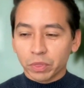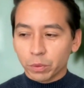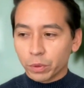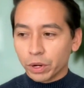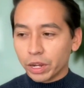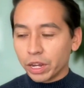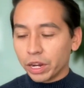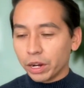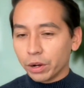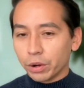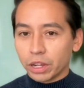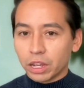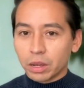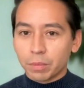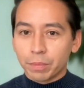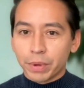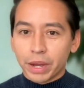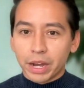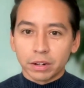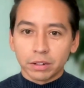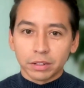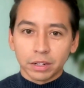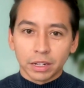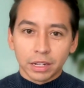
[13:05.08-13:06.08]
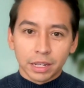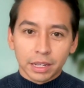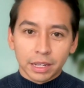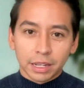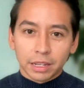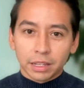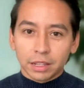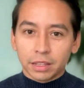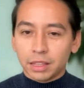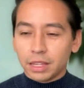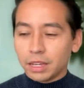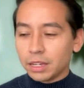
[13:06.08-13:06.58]
We're hearing about
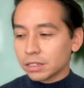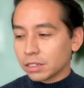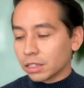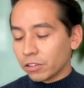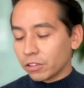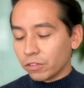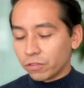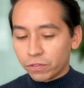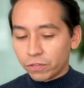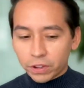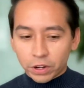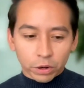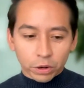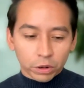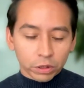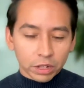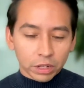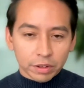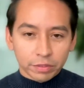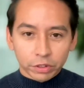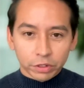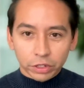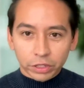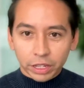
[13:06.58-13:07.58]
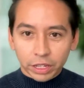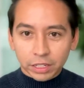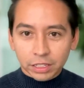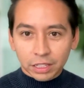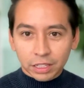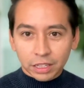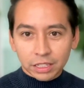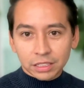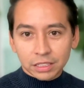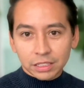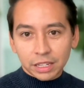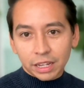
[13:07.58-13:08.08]
things on the federal level, things on
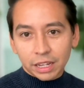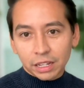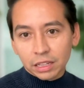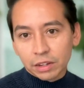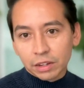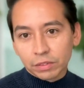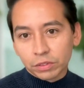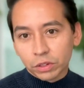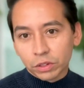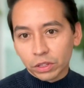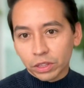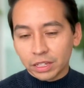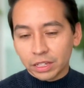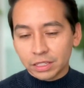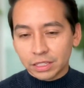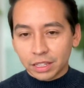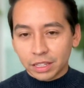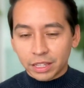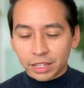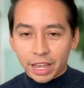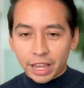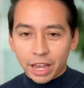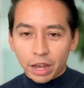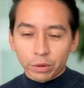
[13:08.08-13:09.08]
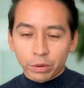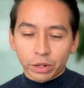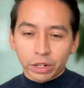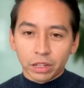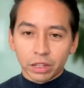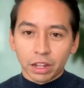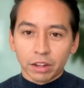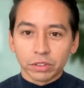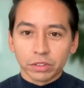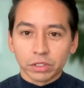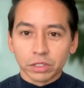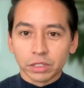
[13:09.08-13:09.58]
the state level, things at the county
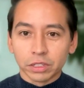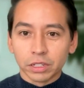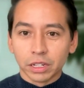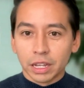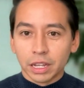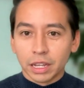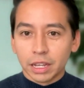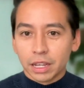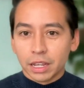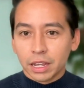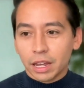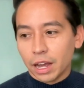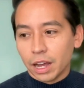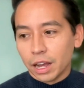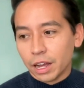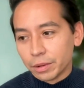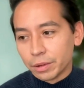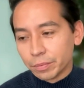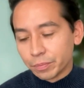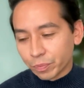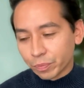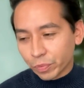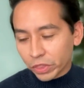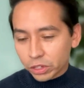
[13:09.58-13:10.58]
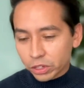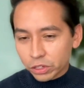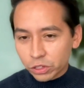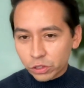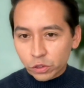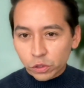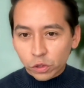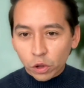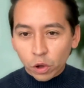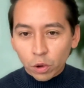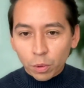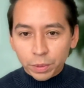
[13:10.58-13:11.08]
level.
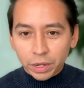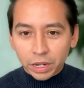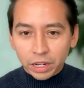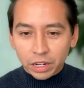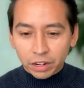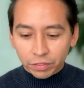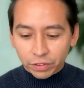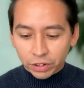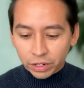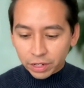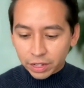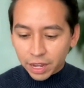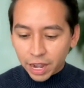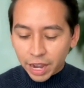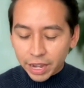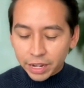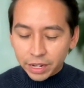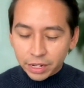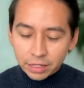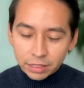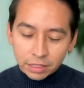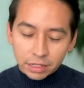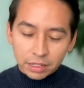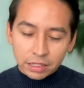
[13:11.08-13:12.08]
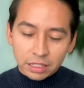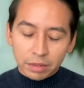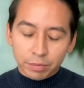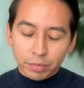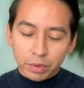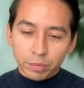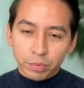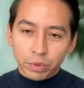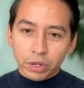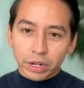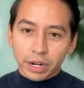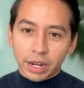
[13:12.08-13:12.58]
So many different guidances have
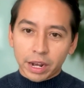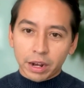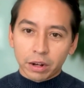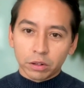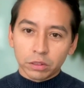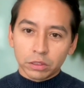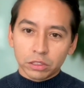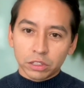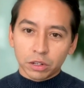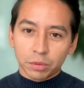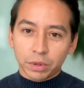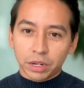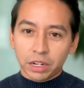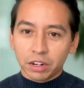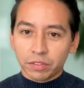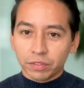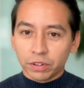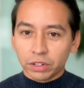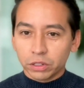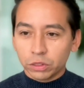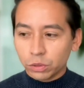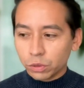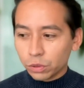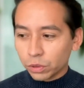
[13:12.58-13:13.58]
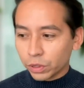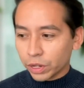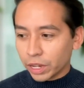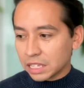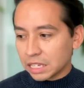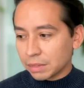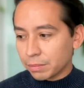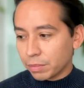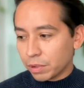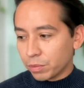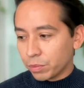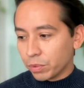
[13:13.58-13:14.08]
been put out, so many different toolkits
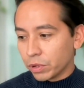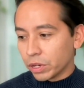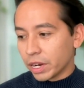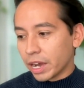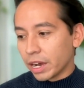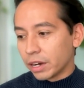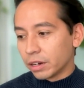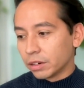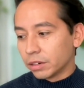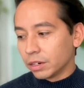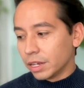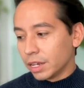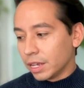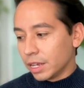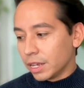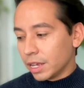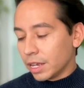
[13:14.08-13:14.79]
have been put out.